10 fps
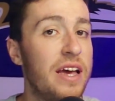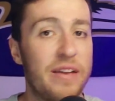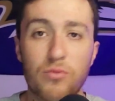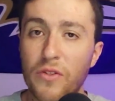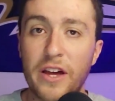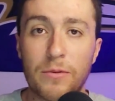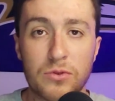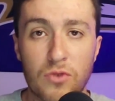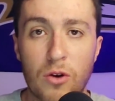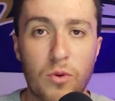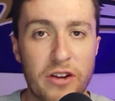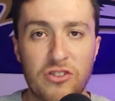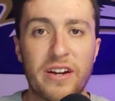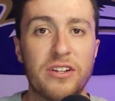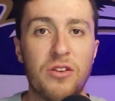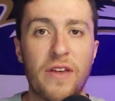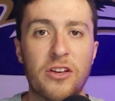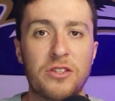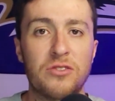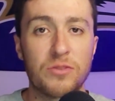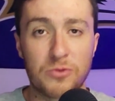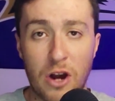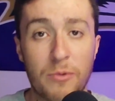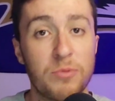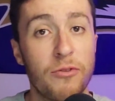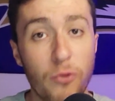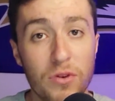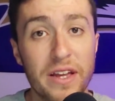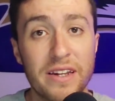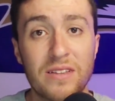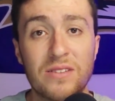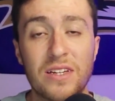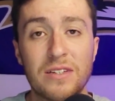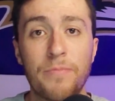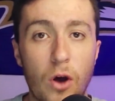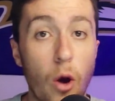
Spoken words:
It really helps grow. We're trying to hit 2,000 subscribers before the end of the season.